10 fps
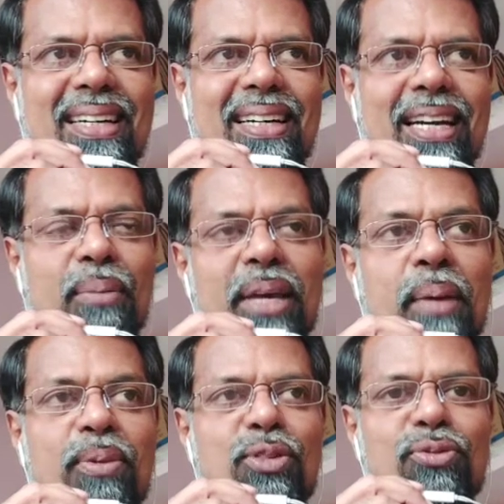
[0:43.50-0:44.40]
I'll be
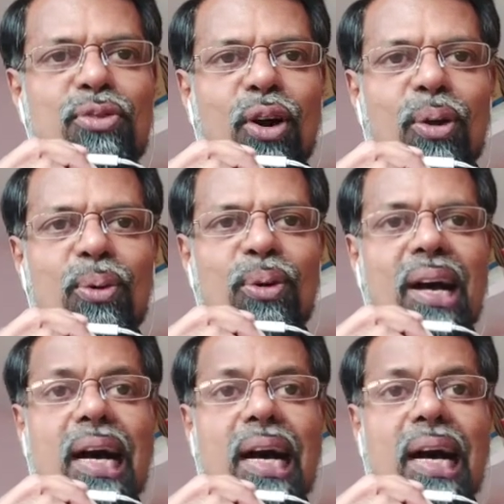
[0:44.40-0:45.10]
able to follow.